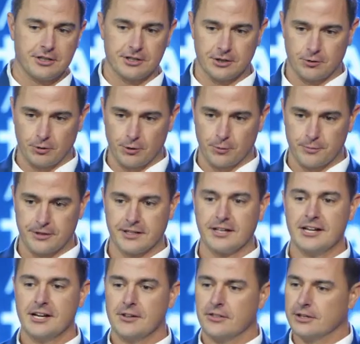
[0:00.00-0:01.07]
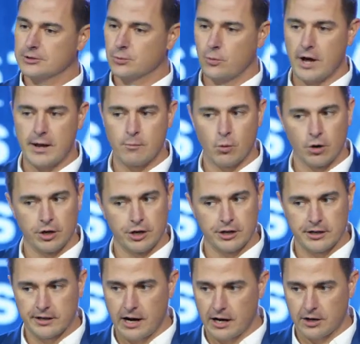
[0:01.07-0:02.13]
you can agree with me. There's way more
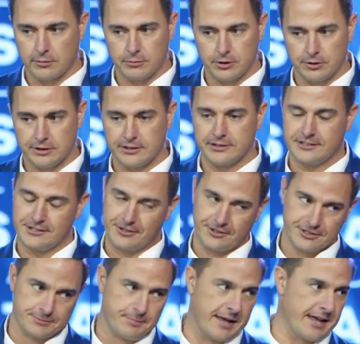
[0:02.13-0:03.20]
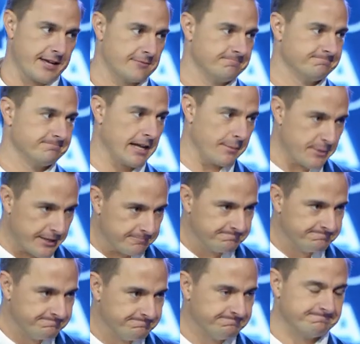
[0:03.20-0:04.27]
good in our community than there is bad. Amen?